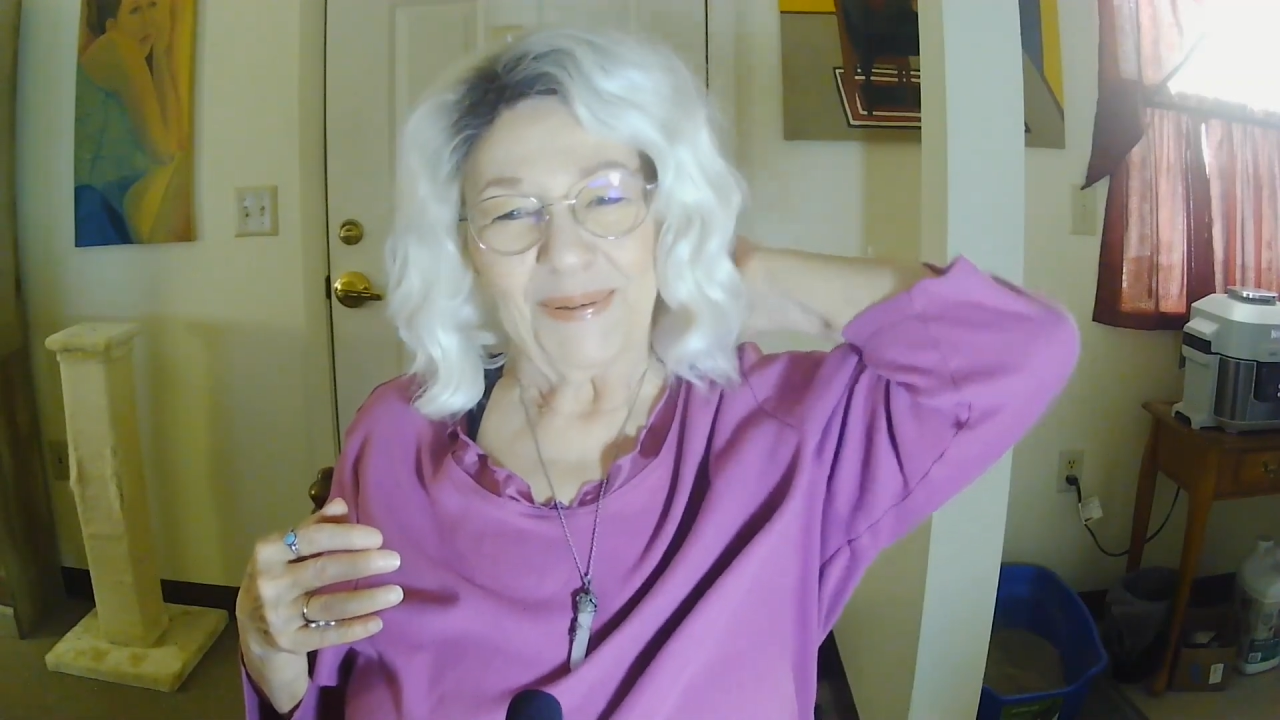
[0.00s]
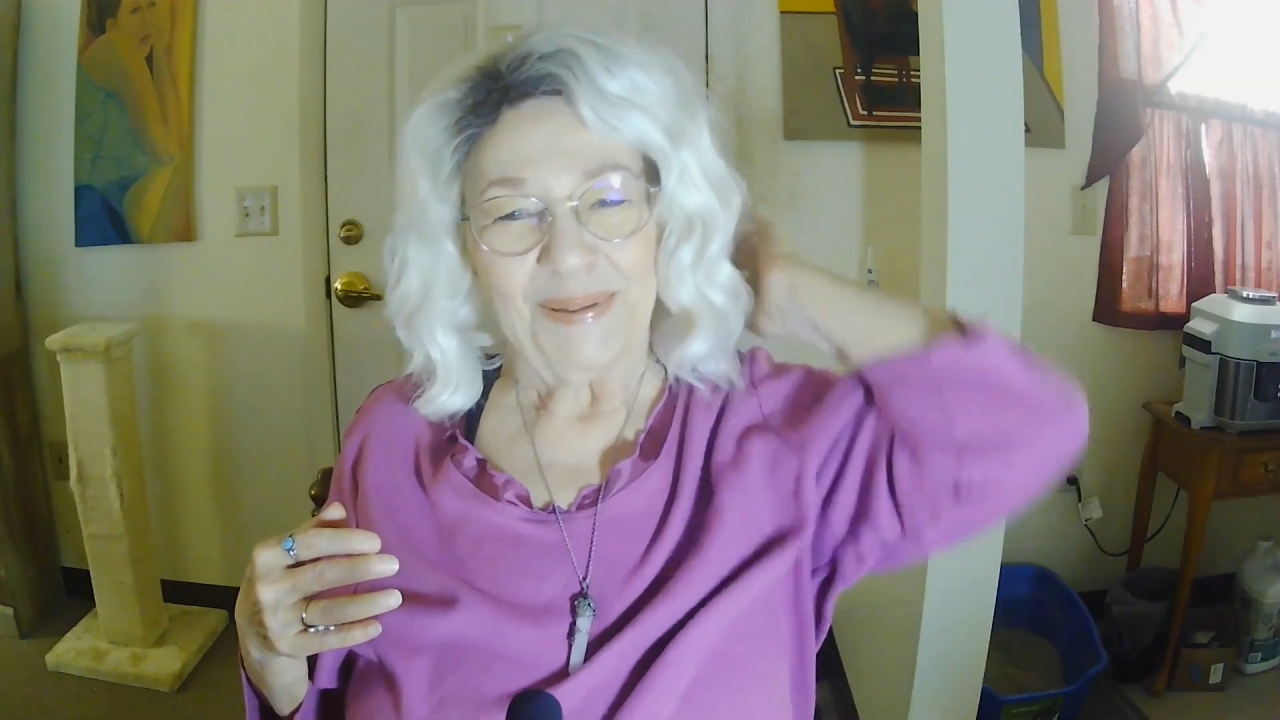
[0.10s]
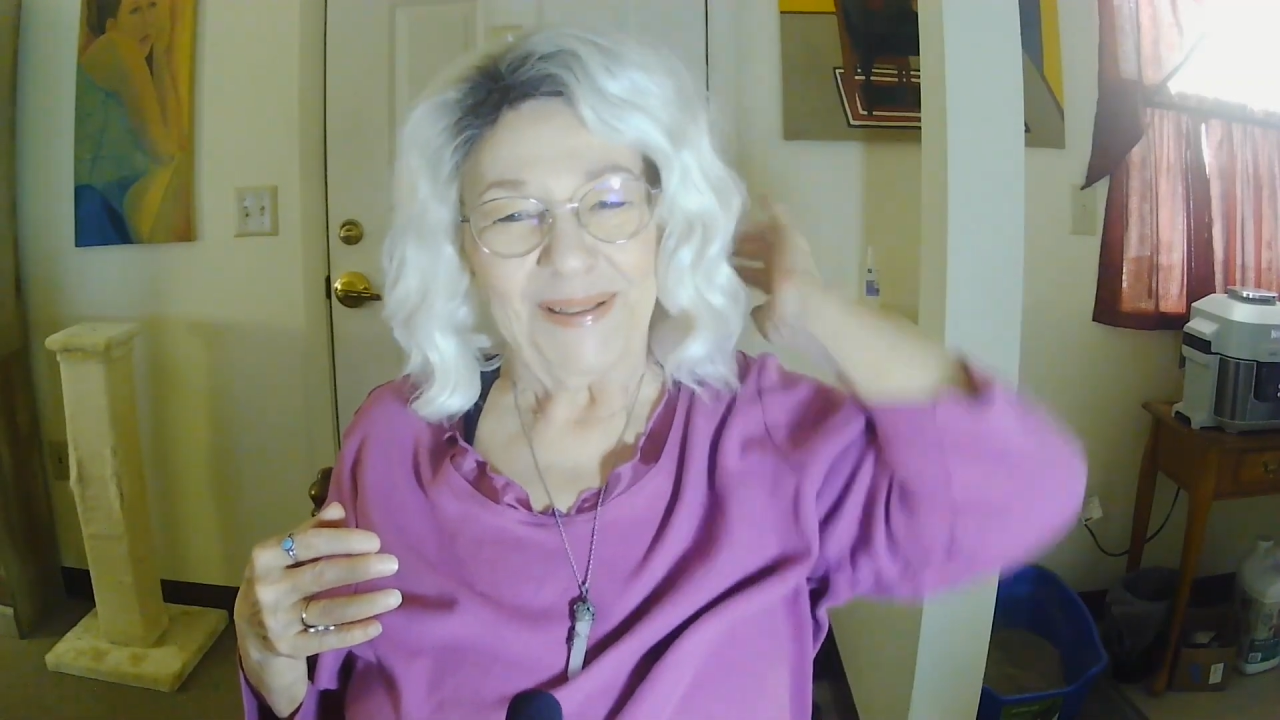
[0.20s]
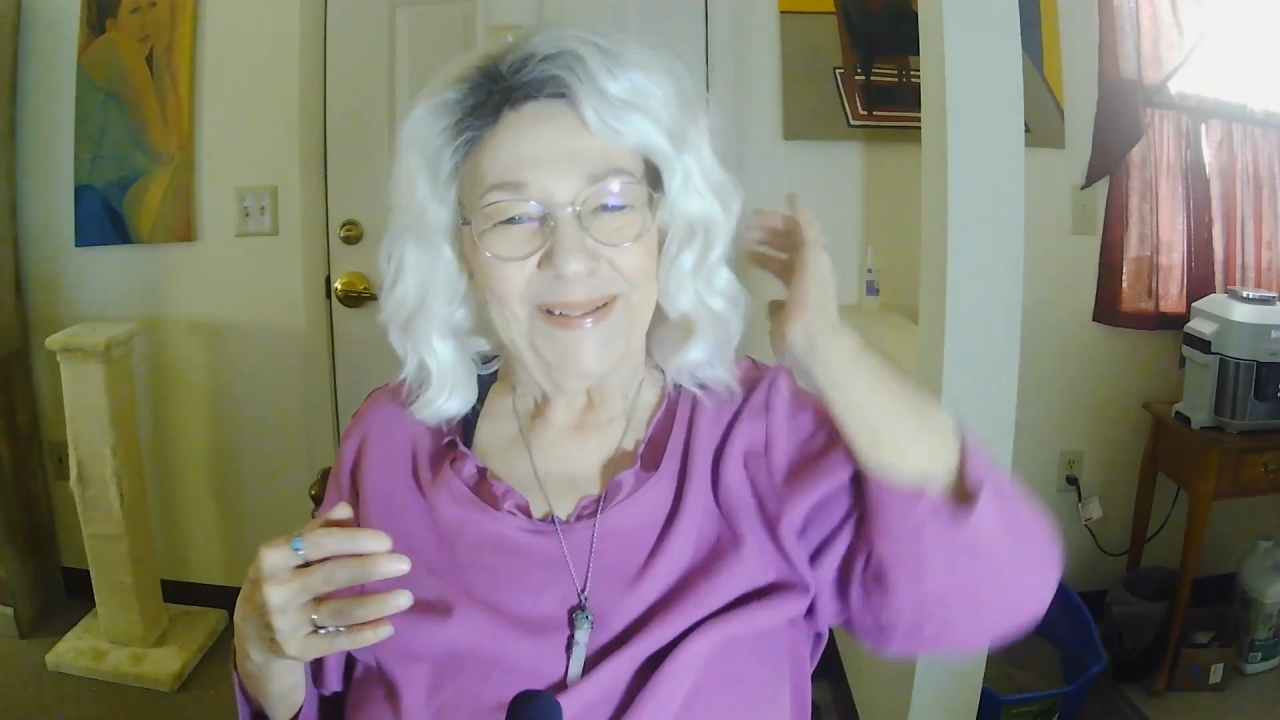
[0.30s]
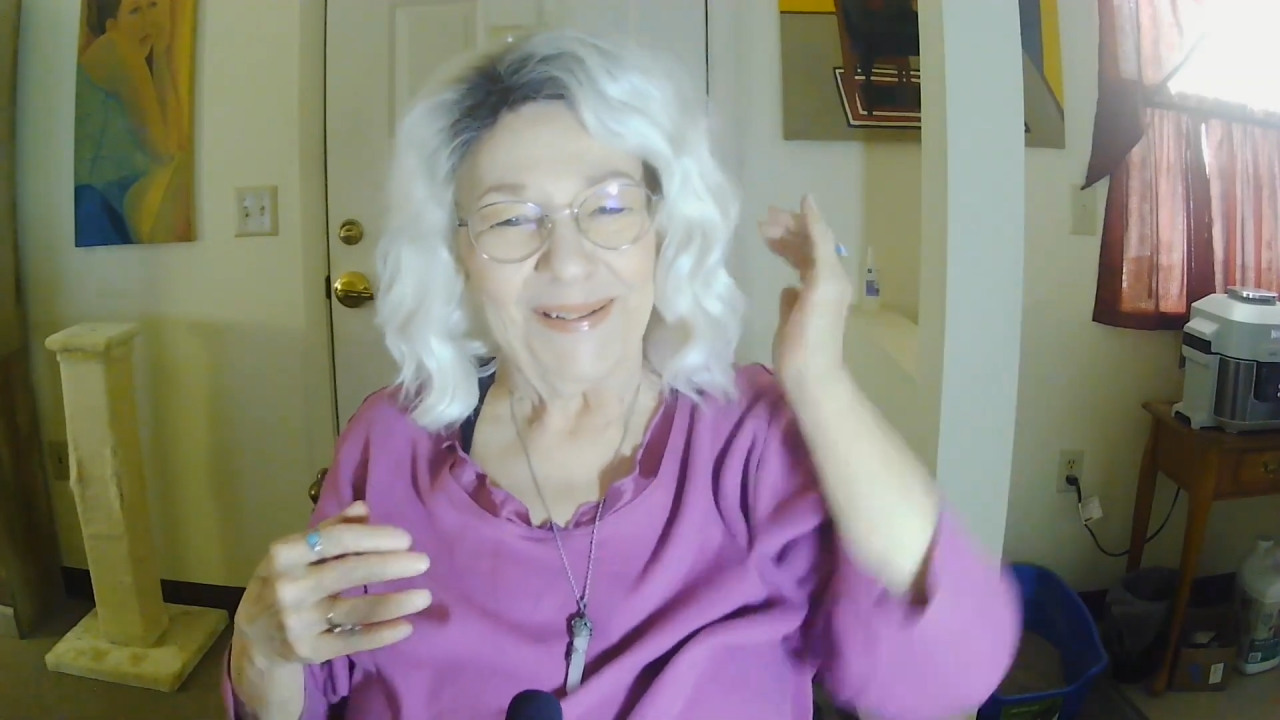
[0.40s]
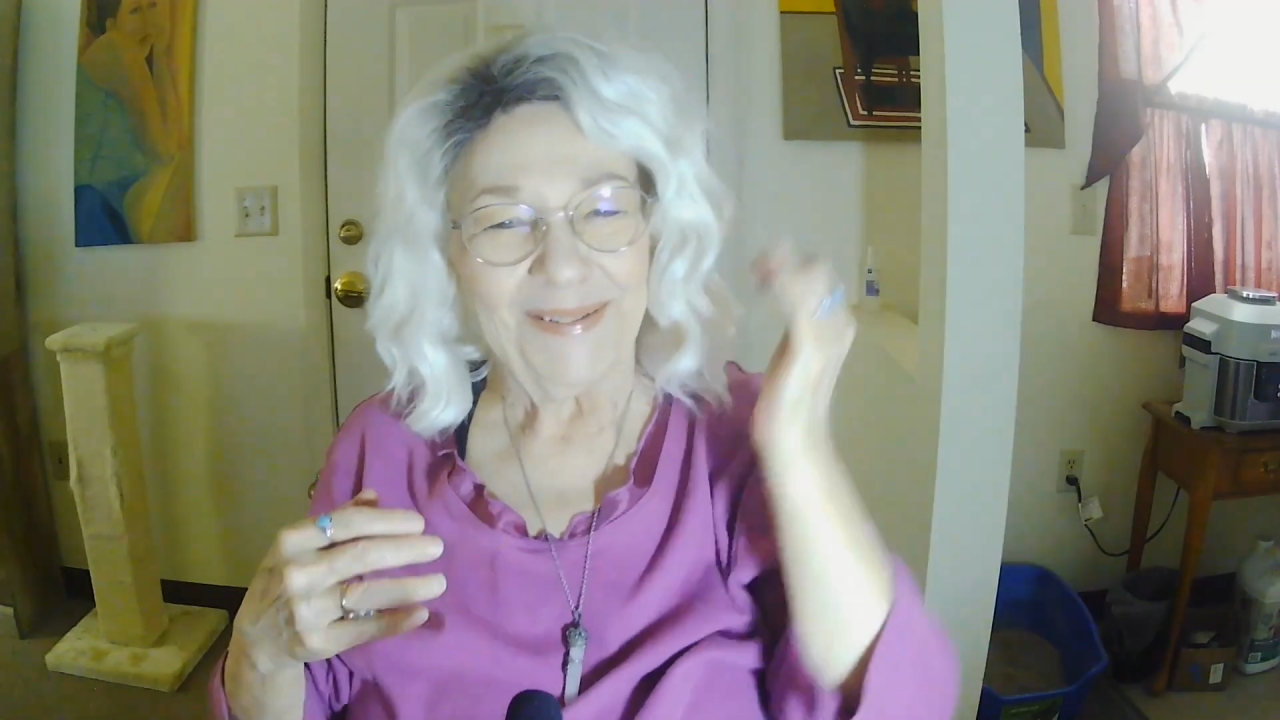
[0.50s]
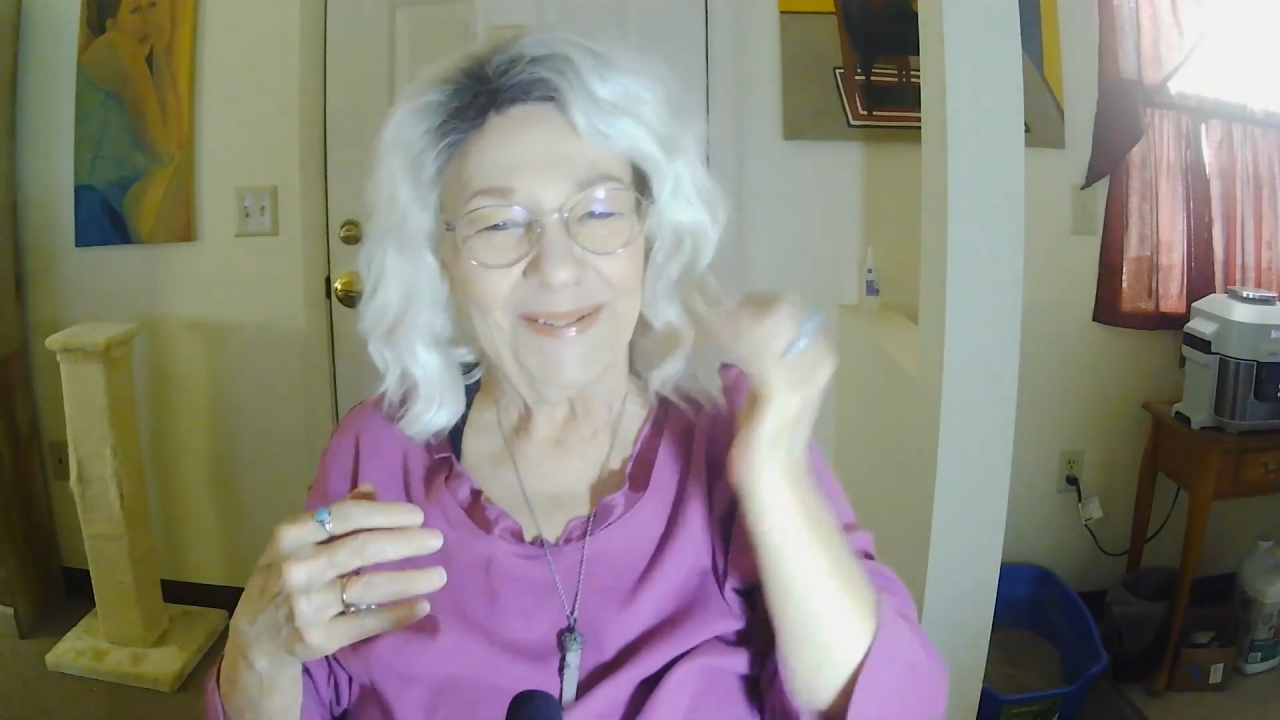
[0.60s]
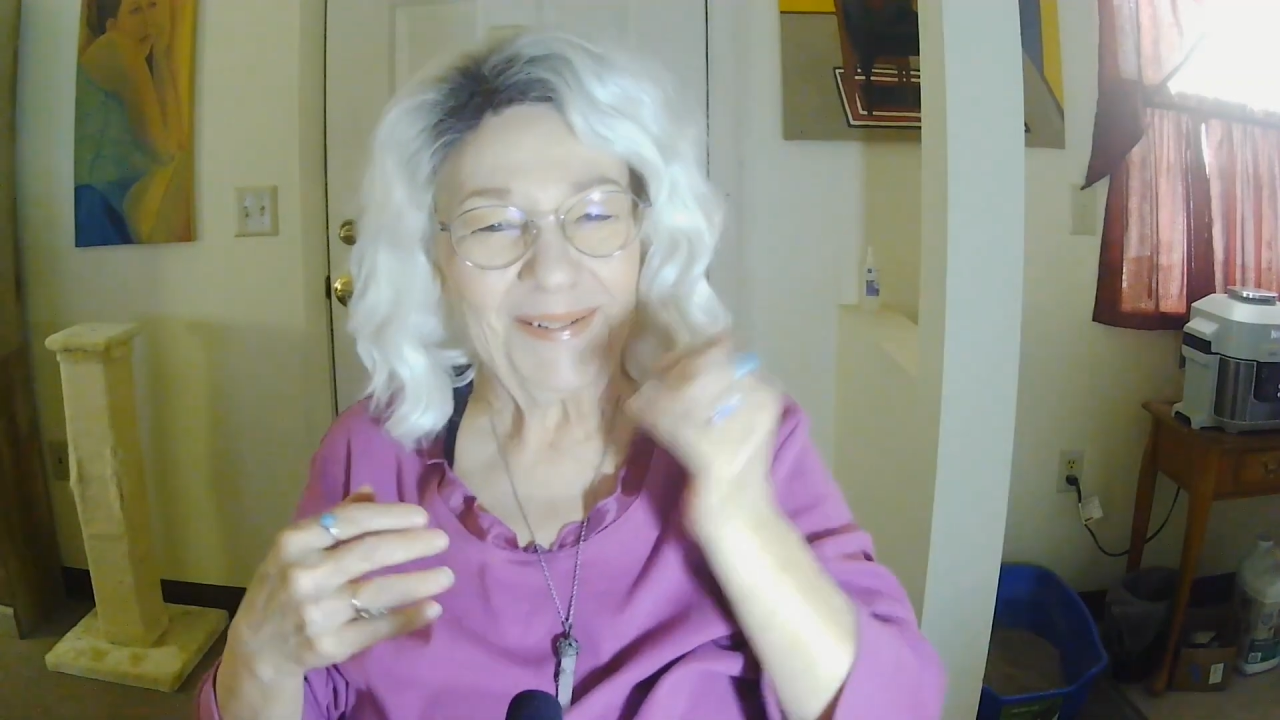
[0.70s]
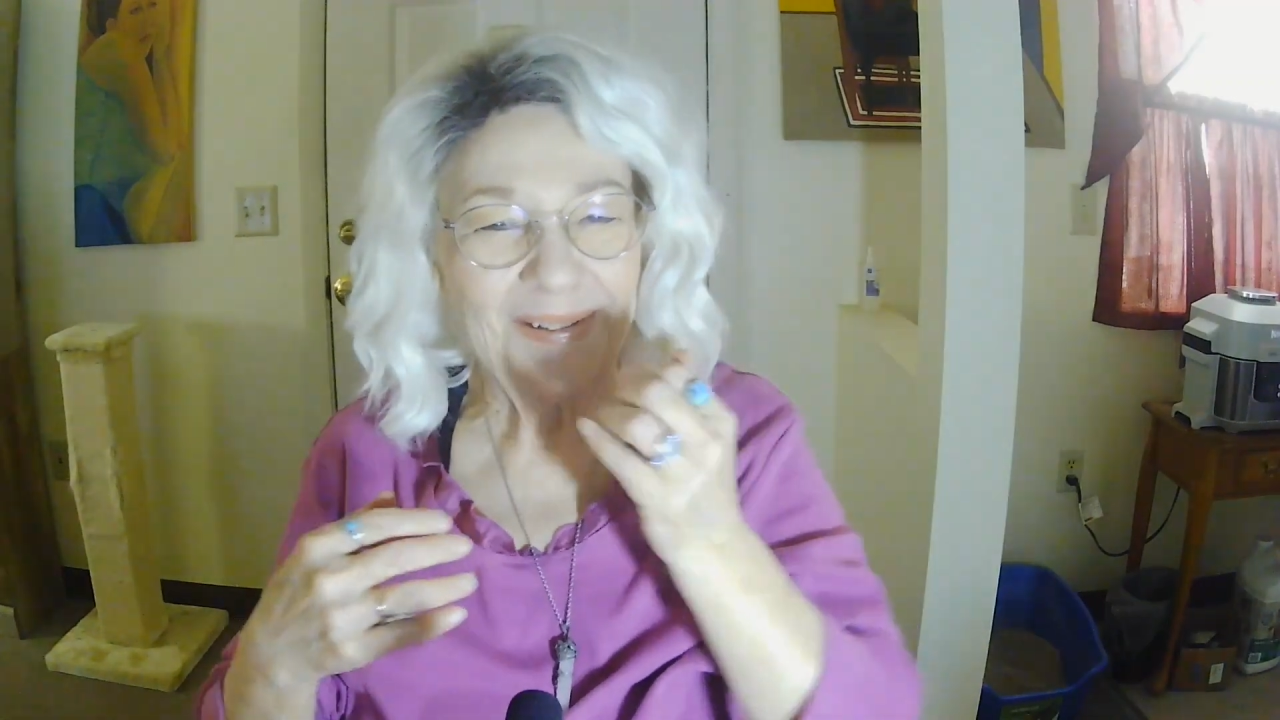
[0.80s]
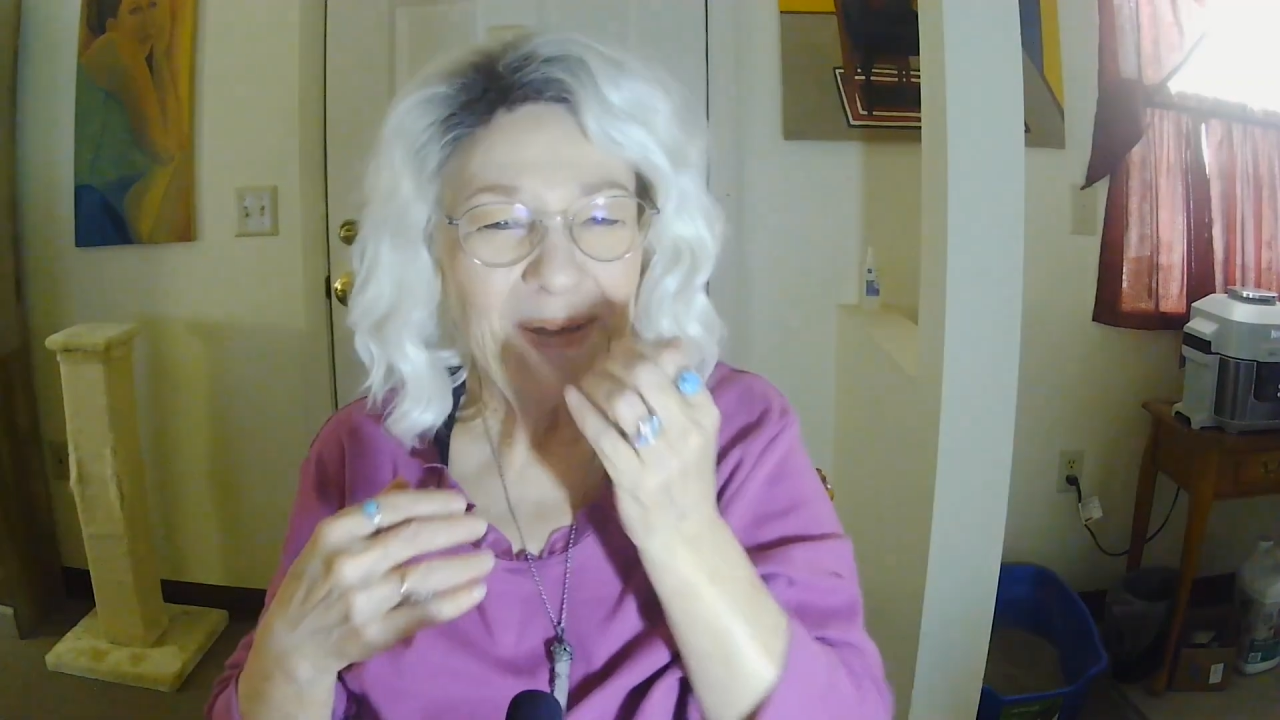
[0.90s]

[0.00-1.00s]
Weird.